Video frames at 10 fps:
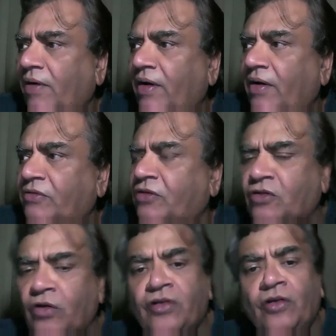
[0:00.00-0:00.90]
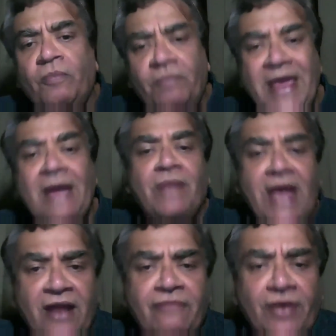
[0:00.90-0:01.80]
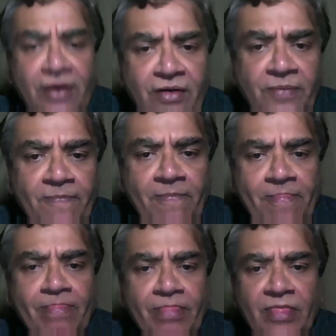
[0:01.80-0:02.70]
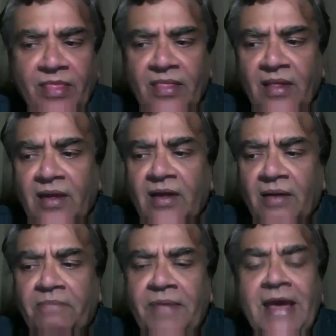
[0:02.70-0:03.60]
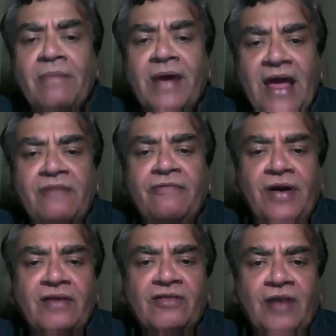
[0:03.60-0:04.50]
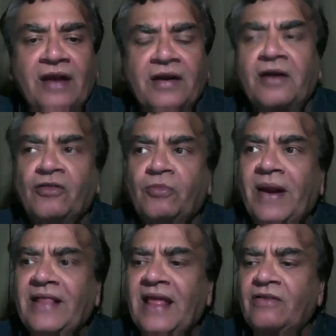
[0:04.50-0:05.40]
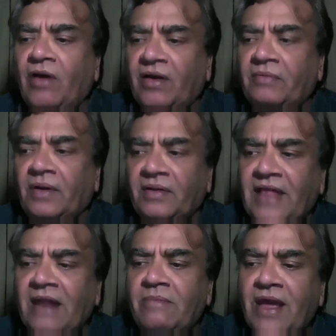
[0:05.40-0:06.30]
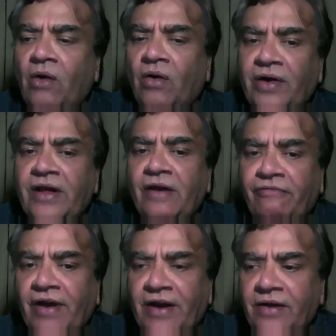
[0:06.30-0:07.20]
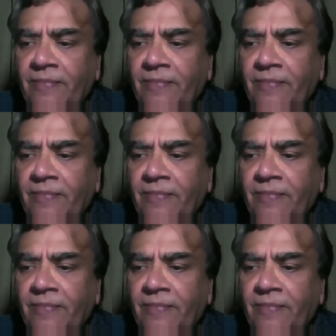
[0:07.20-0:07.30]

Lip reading: situation of PM Care Fund. PM Care Fund is started despite there being already a fund